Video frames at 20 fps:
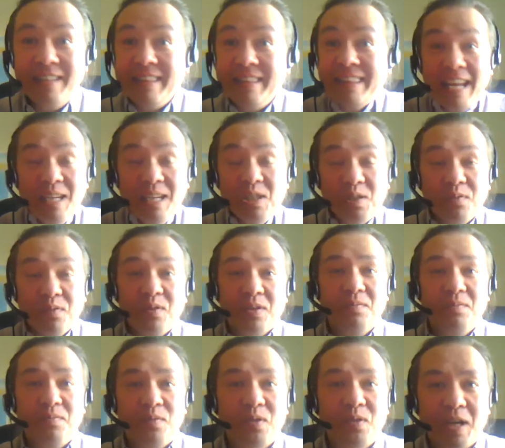Thanks for,
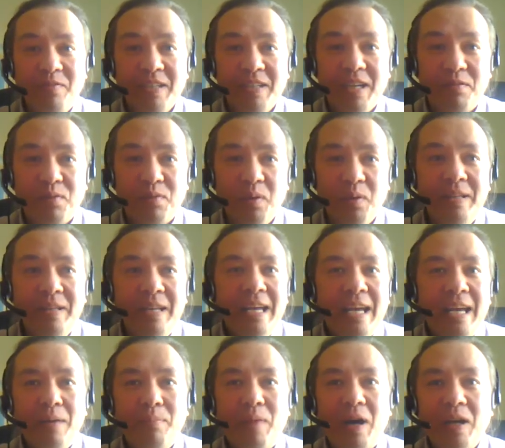for coming, Wait, everyone.
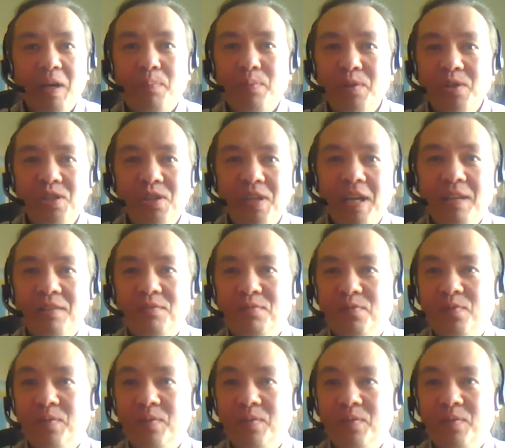Um, I appreciate... Everyone